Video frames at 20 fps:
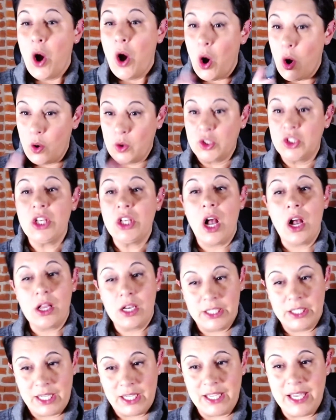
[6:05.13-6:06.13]
Oh,
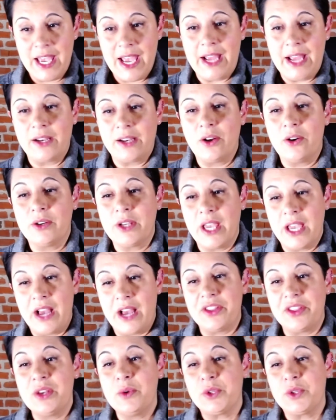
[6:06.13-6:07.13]
chocolate again. Okay,
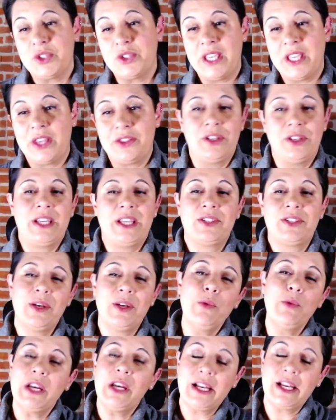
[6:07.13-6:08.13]
I think we're together there.
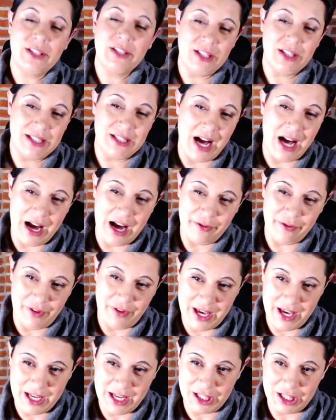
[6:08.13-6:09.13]
Someone likes to dive
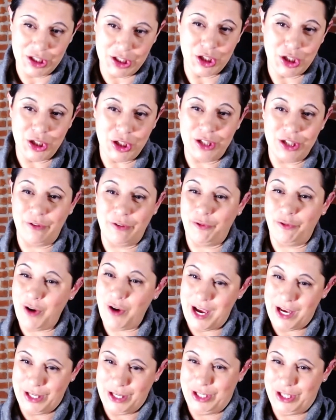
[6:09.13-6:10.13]
into the
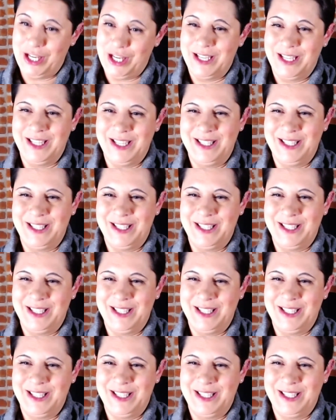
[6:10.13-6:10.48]
fridge.